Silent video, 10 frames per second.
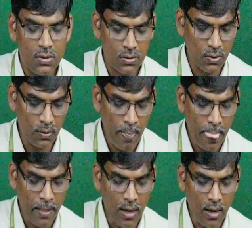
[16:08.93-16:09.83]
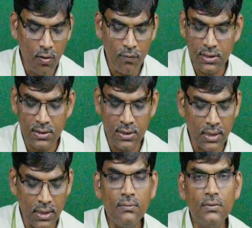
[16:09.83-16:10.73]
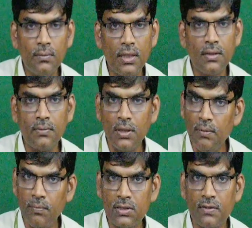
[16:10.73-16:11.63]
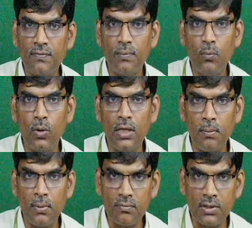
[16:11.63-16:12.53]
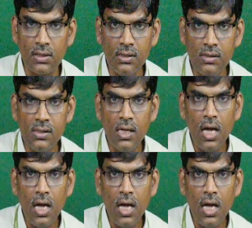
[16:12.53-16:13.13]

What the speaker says: So how it is getting out of the, first of all, more number of turns